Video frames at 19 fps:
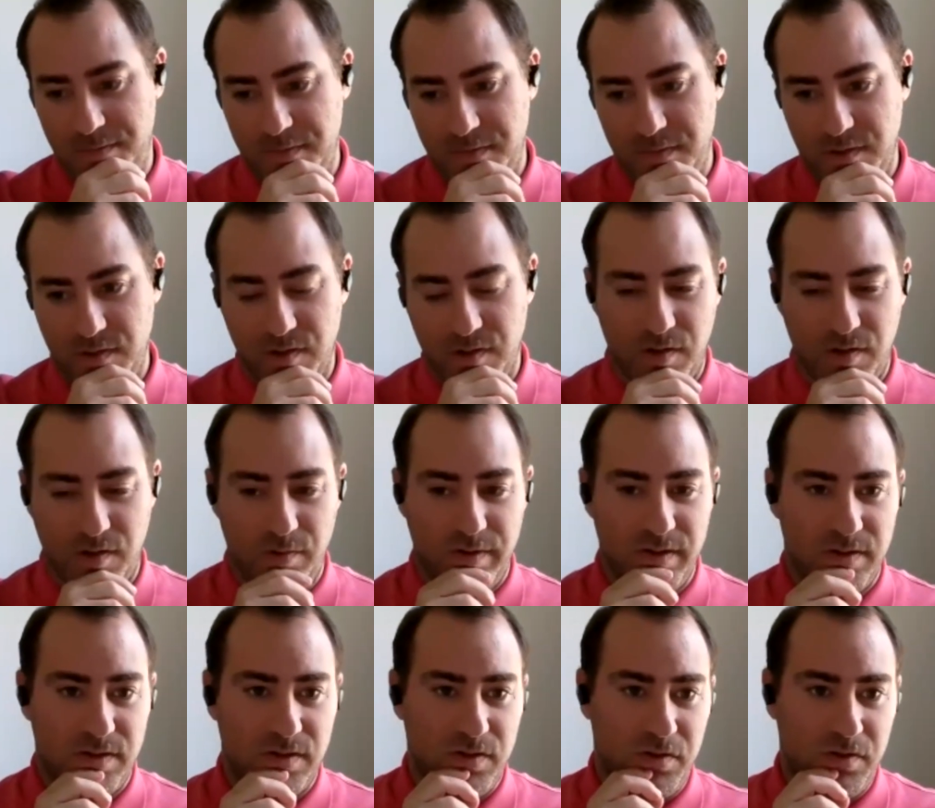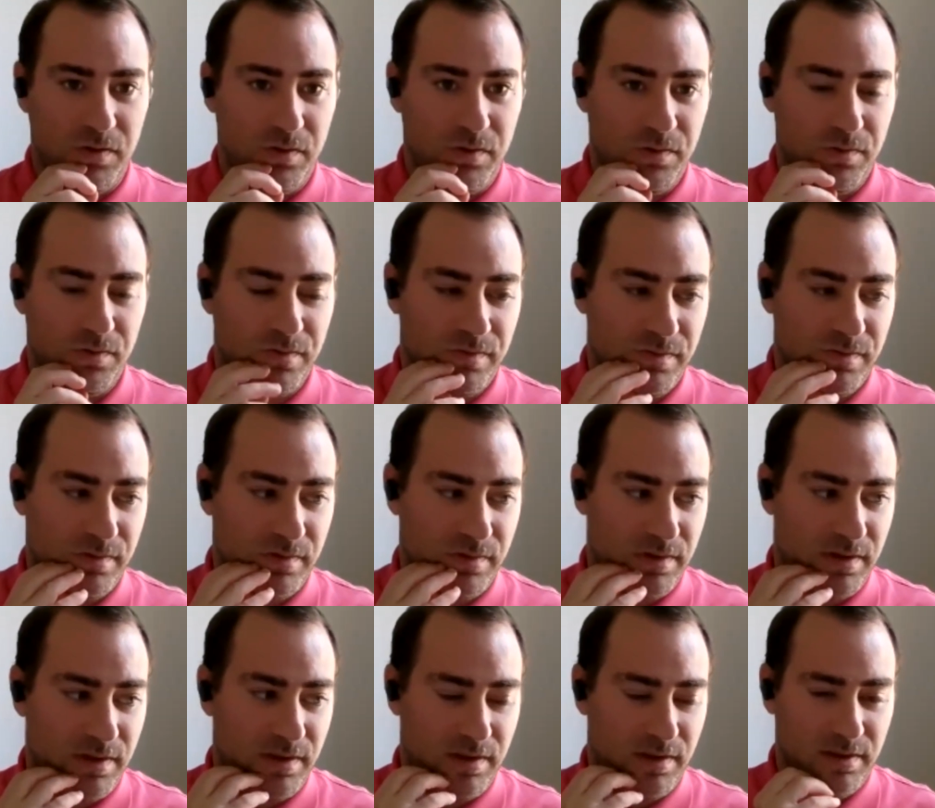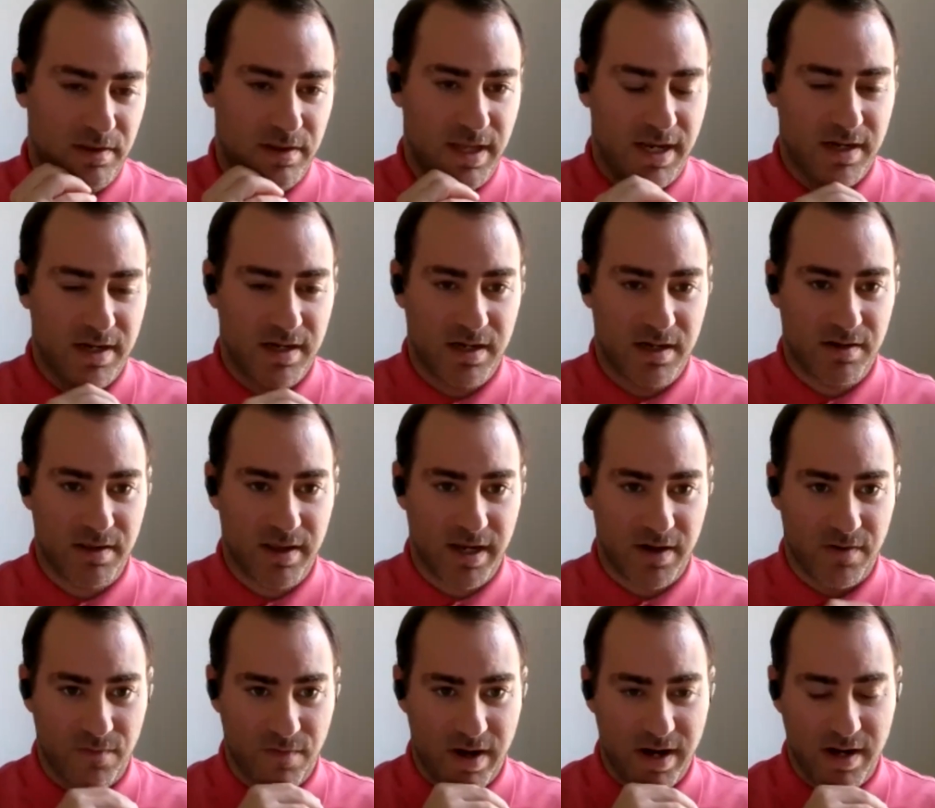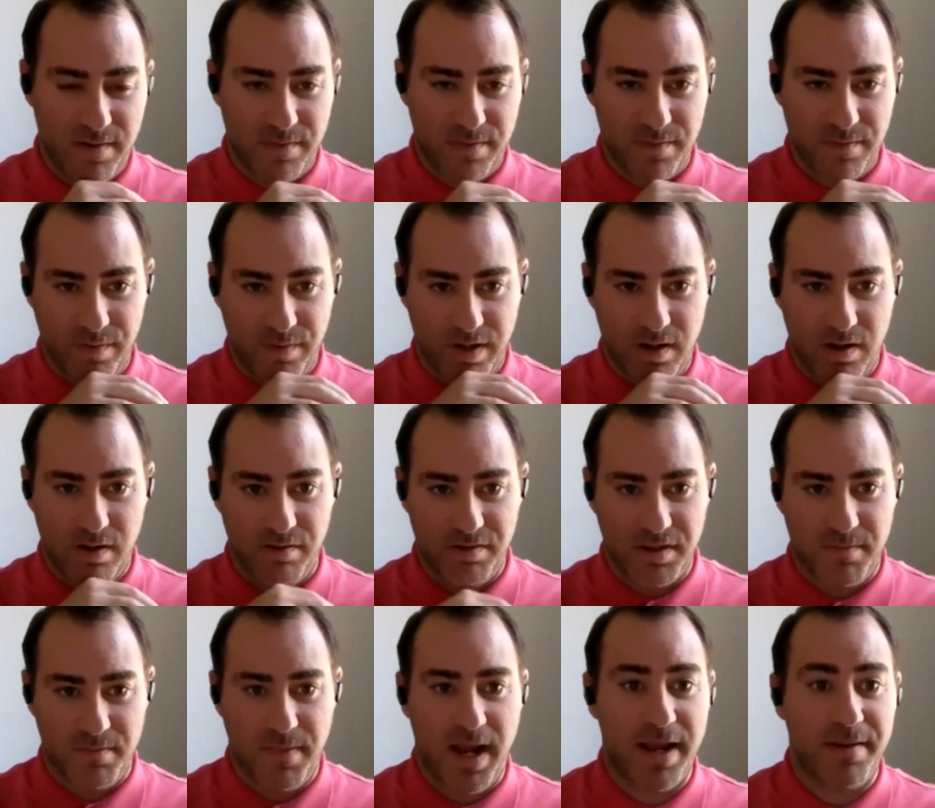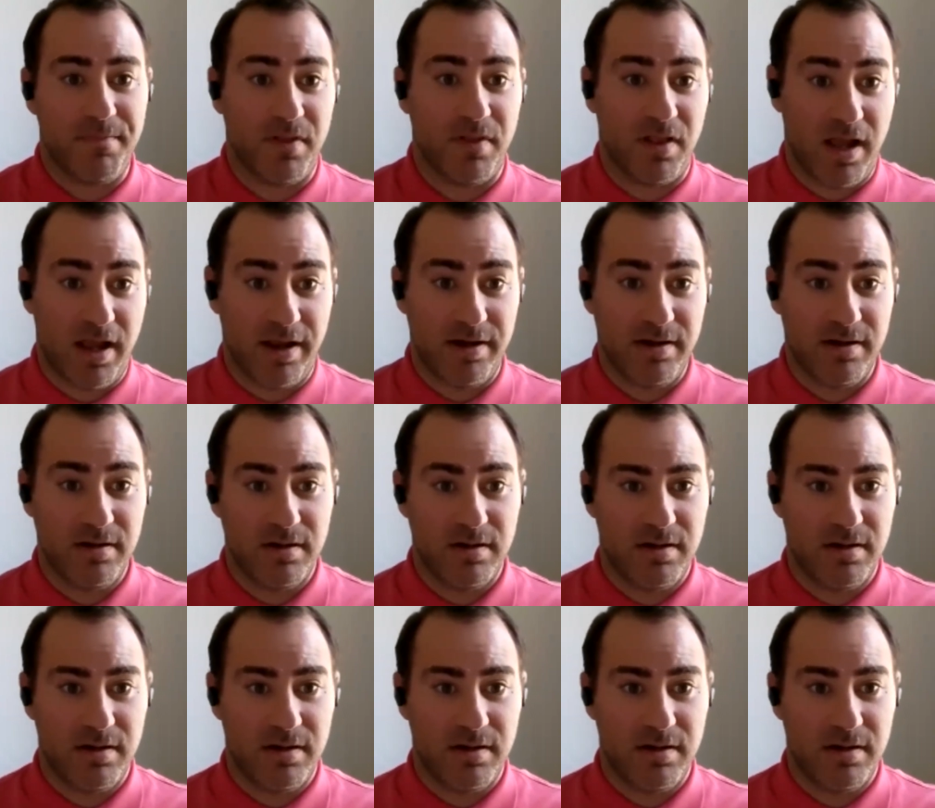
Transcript: You're going to then need write up, we call it the pipeline.